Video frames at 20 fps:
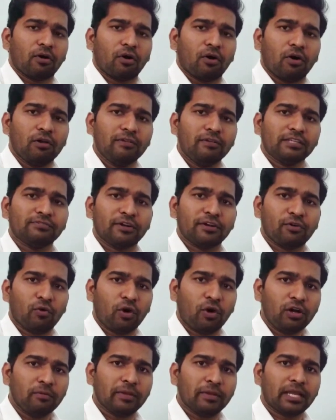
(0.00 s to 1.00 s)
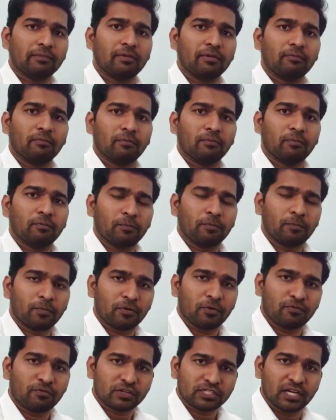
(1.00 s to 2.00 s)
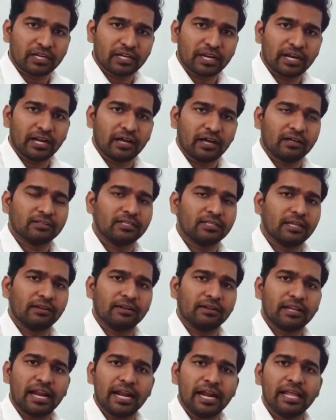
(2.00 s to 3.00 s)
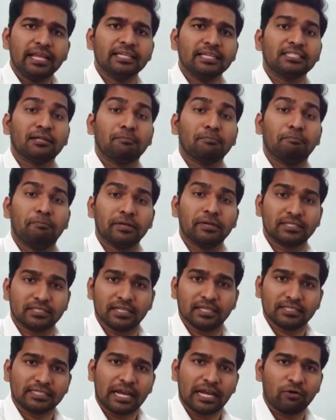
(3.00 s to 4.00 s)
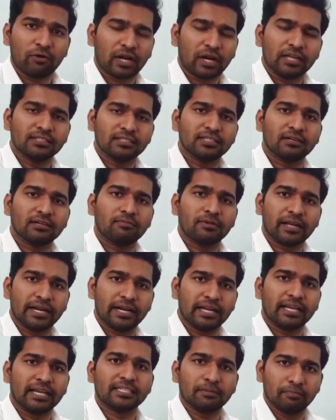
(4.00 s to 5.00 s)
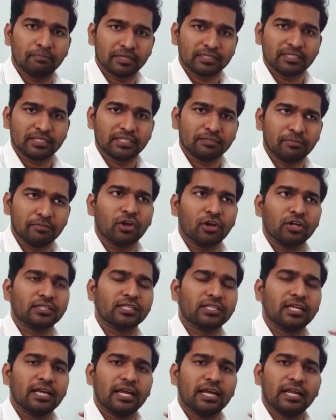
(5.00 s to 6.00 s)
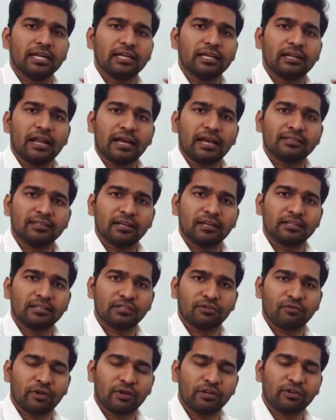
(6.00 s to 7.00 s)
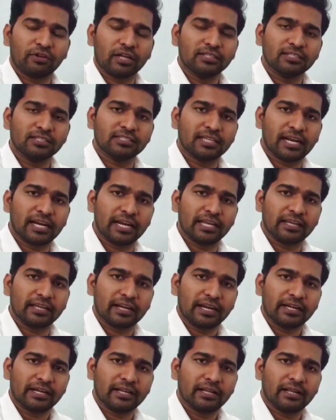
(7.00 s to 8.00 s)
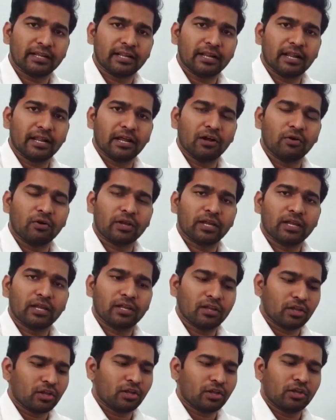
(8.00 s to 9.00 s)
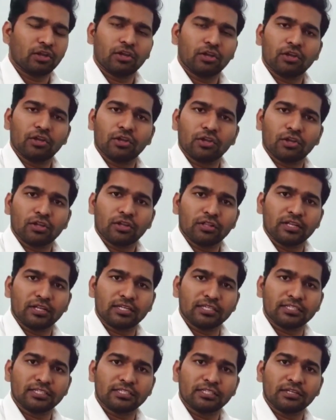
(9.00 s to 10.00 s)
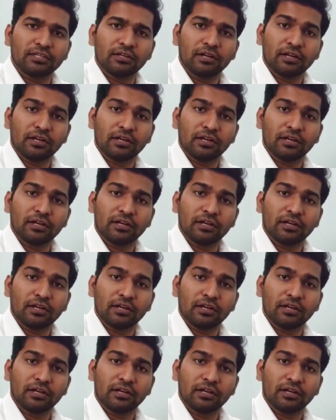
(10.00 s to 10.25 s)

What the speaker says: always when you want to become a professional trader, see, trading is a business. I would consider trading as a business, because when you consider trading, right, okay, it is